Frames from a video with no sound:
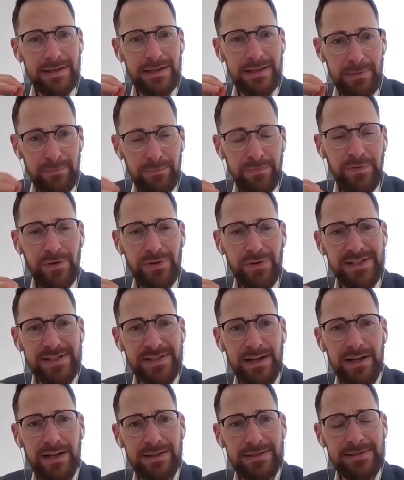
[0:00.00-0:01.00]

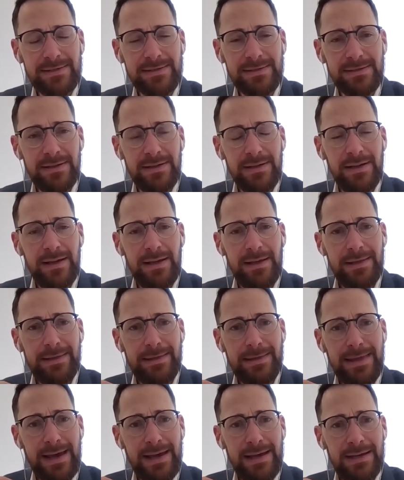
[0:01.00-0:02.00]
lymphocytes,
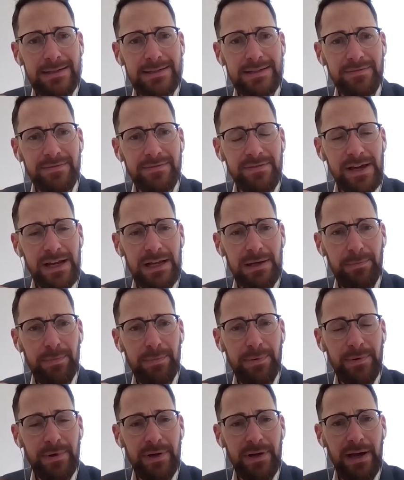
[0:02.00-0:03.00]
they develop
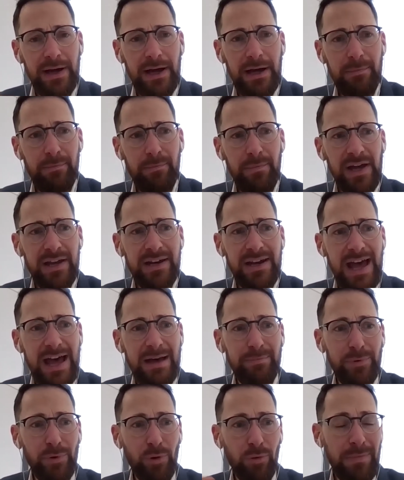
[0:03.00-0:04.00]
an
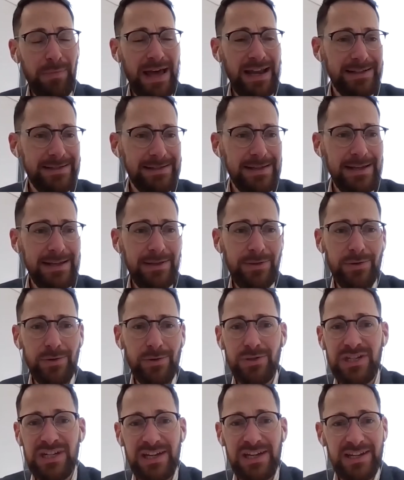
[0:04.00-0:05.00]
abnormality through
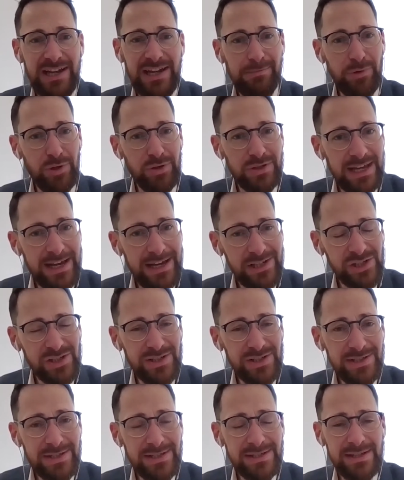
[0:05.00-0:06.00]
DNA
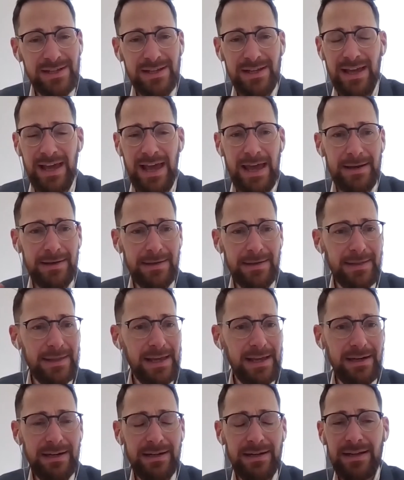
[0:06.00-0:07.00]
mutations, and
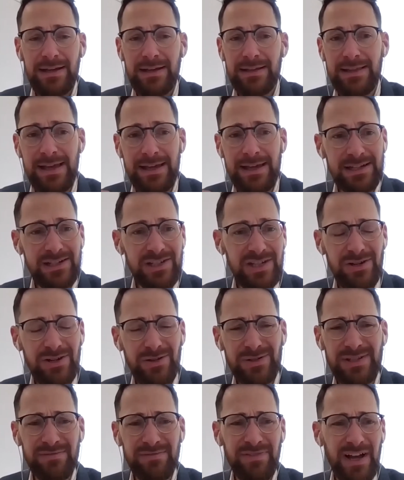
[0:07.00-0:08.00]
then they continue
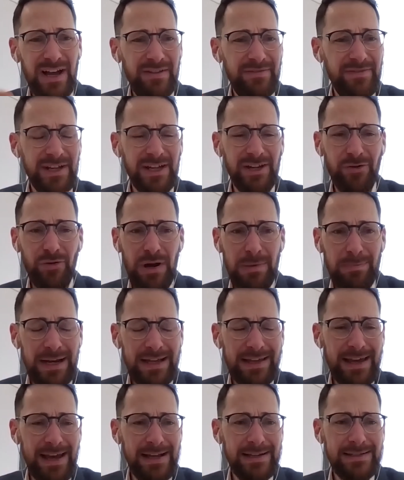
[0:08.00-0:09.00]
surviving and
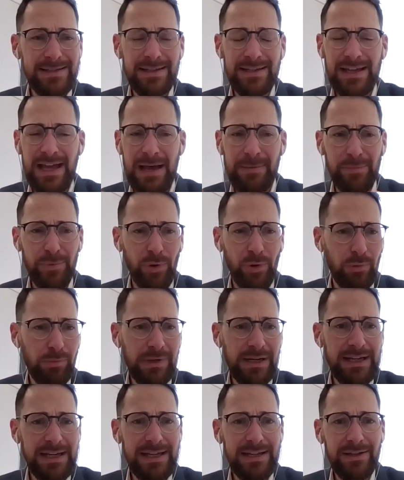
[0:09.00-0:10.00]
replicating,
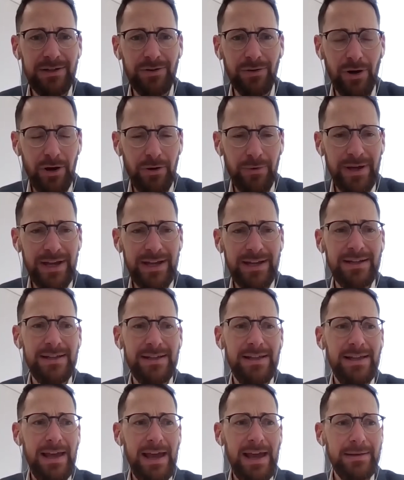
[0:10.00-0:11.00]
abnormally growing,
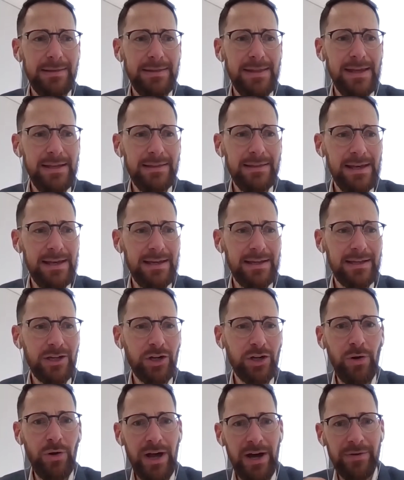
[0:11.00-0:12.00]
and then they
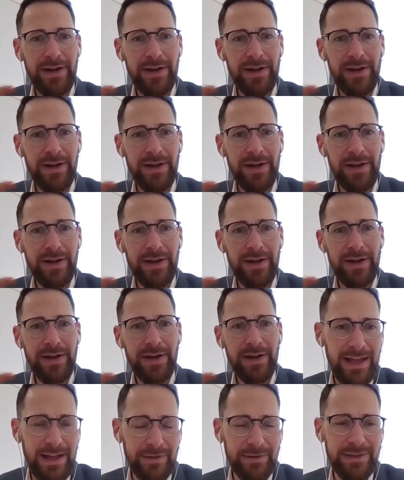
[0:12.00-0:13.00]
crowd out the normal
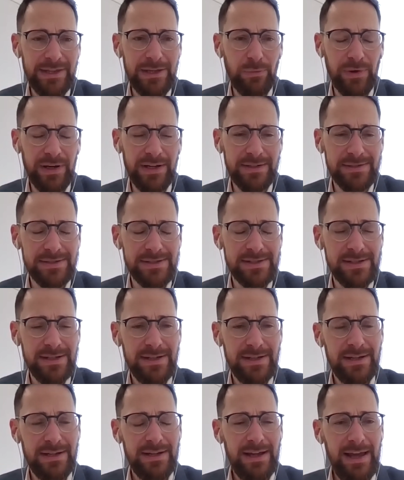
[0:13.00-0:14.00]
healthy ones.
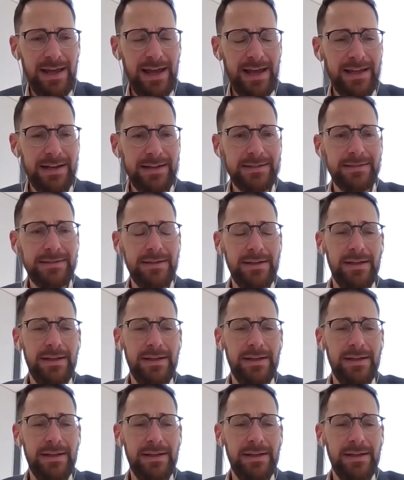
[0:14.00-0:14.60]
And